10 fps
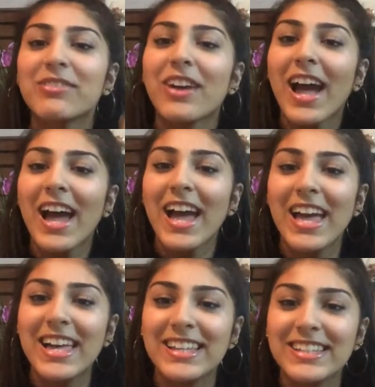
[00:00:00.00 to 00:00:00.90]

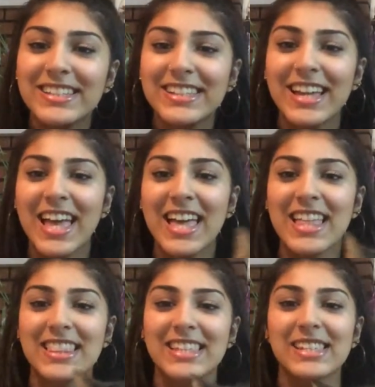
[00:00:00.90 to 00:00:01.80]
friend.
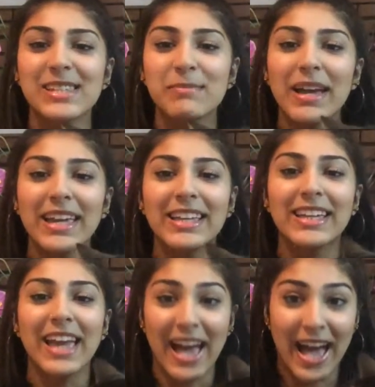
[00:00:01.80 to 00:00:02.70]
This is my
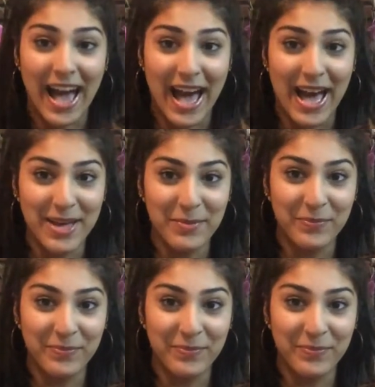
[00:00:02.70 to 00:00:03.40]
cat